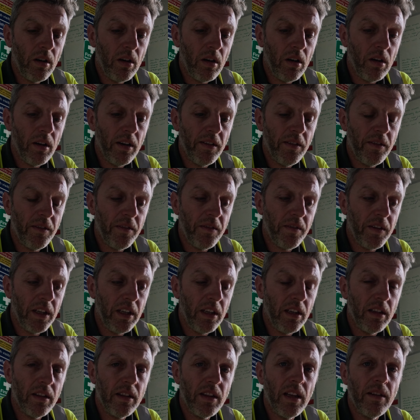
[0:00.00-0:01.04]
I
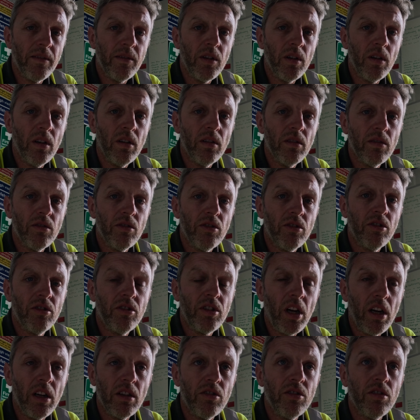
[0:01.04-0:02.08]
think they've got
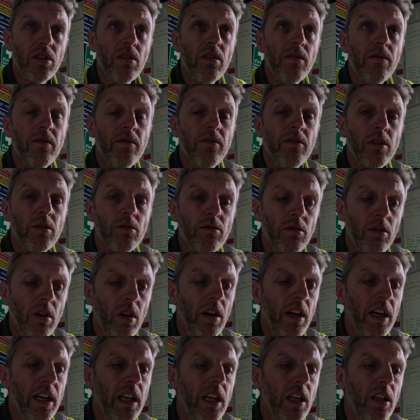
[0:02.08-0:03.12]
such a
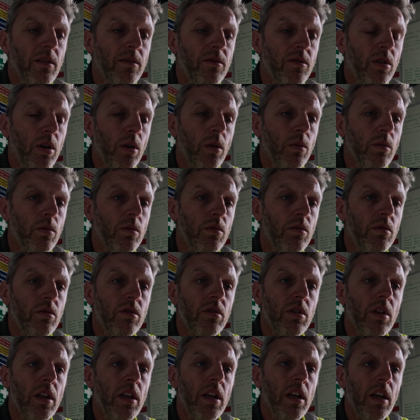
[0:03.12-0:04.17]
variety of tools
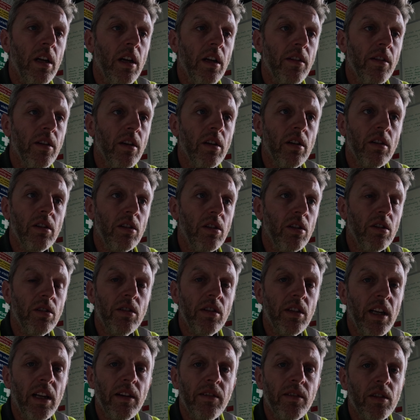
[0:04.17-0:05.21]
that you'd
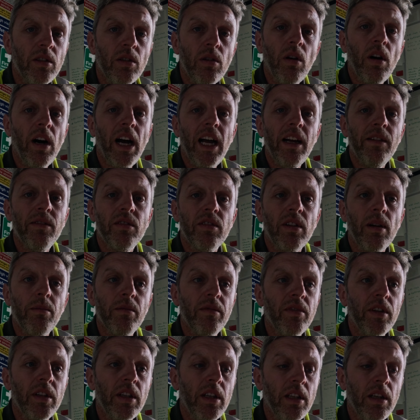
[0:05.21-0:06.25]
never not have
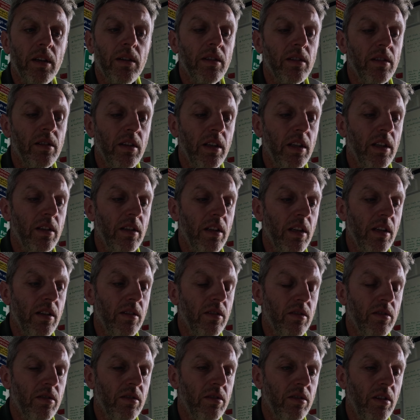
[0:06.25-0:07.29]
something, you know.
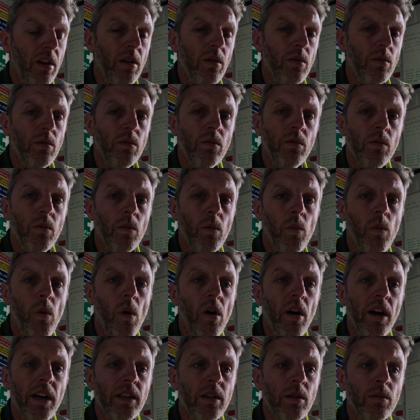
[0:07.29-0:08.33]
It's so
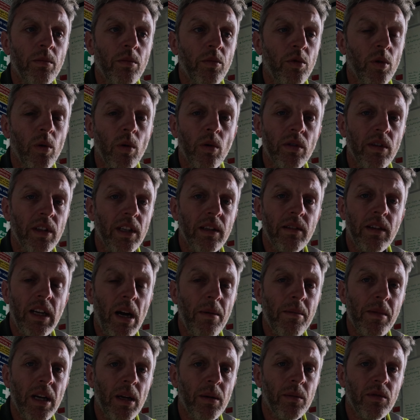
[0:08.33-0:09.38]
wide and broad, and they're
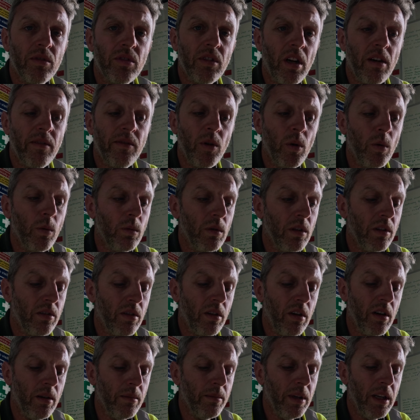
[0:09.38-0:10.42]
coming out with stuff all the
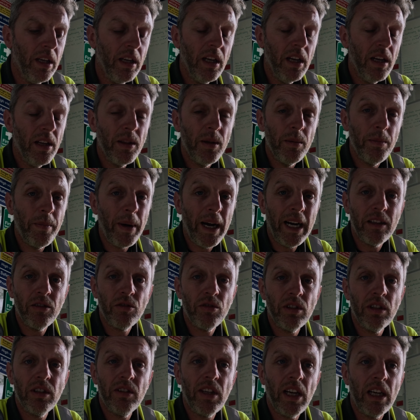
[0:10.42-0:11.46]
time. The
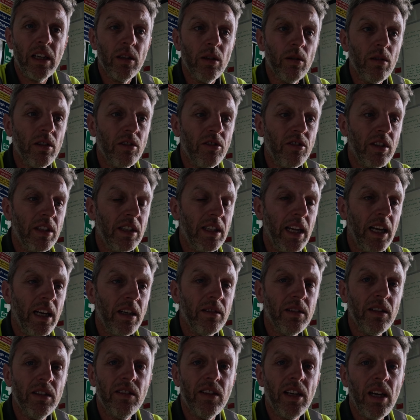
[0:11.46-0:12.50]
battery technology
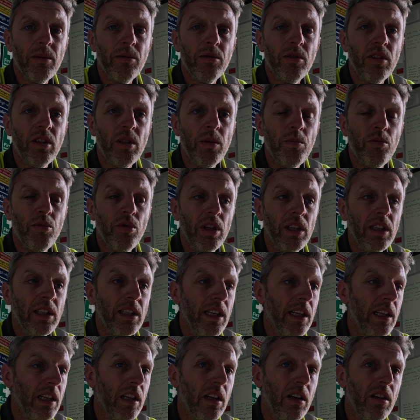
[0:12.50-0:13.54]
now is absolutely brilliant.
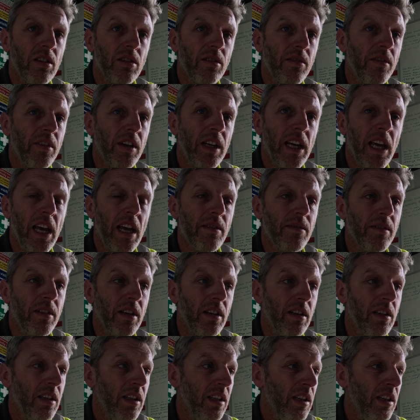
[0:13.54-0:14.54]
It lasts forever.